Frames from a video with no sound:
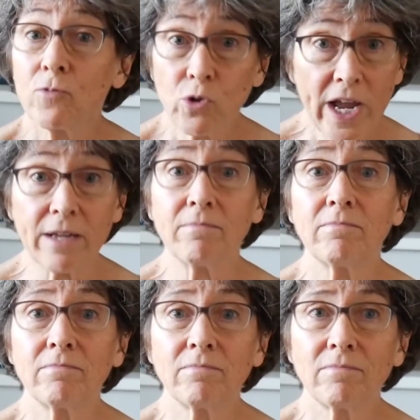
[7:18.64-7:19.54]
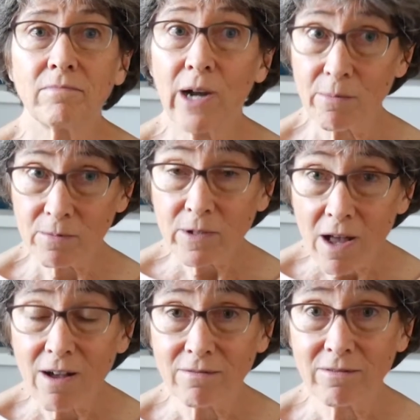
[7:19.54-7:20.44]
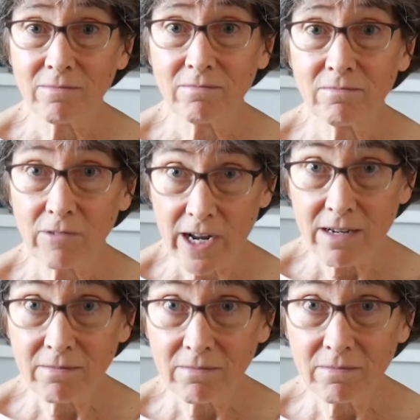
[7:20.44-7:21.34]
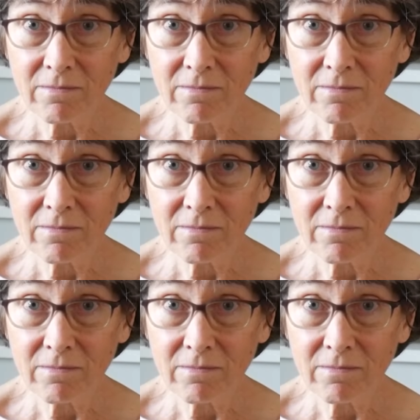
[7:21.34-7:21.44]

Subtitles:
Great. Problem solved, right?